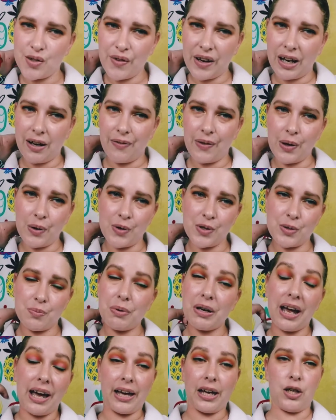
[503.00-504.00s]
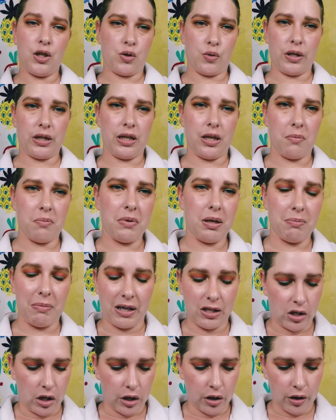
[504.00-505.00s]
fan of those, but I enjoyed them and my
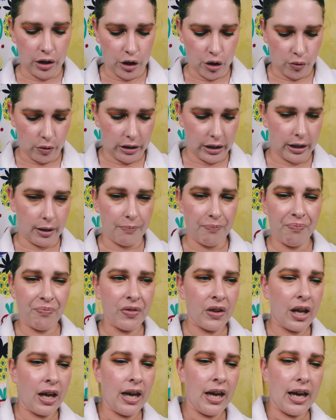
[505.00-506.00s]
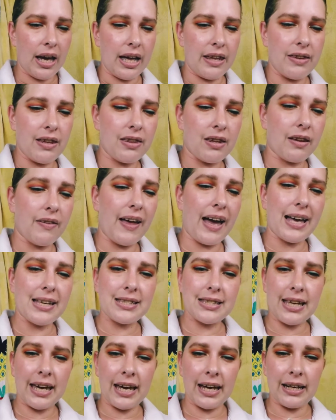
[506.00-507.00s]
daughter enjoyed them. And then the
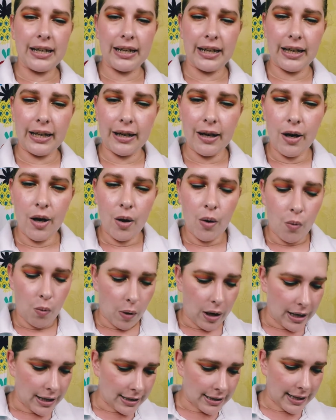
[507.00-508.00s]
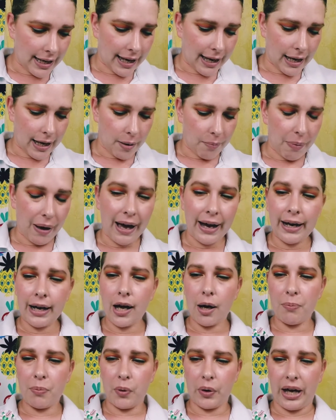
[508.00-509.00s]
last candy was a
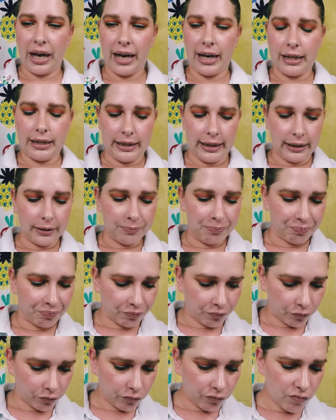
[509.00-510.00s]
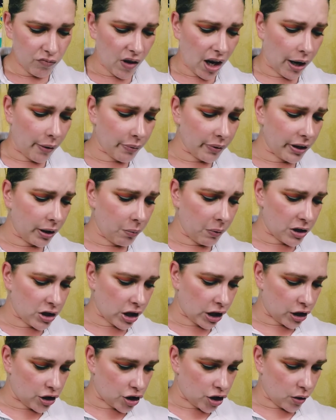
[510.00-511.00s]
pineapple candy. I really wish I
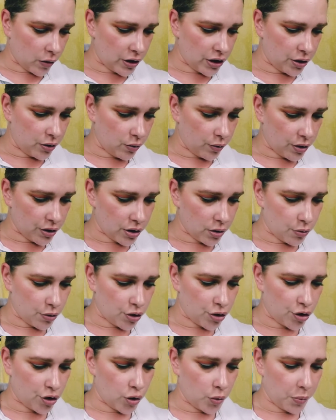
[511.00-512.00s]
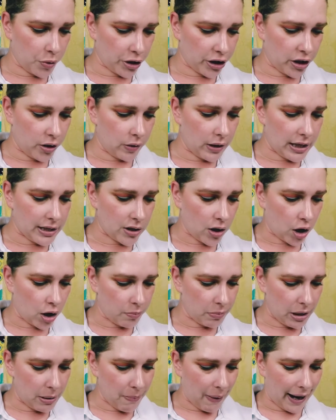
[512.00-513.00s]
could show it to you because it was super cute. It's
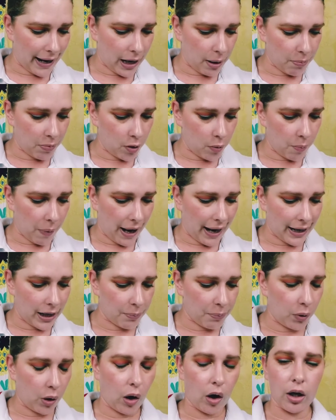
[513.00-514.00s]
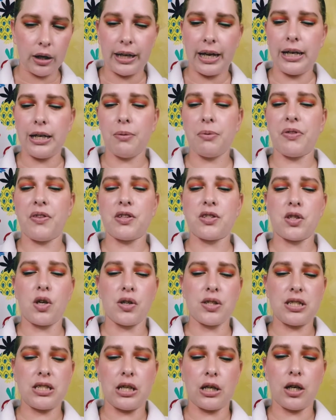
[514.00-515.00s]
Heartbeat Pineapple. Pineapple hard candy with the
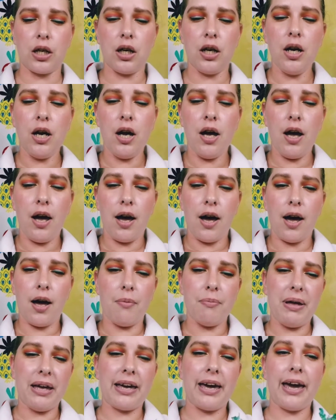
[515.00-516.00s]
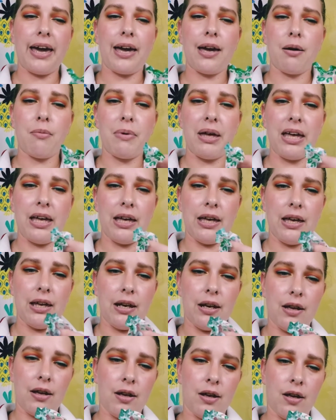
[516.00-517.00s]
salt center. It came in,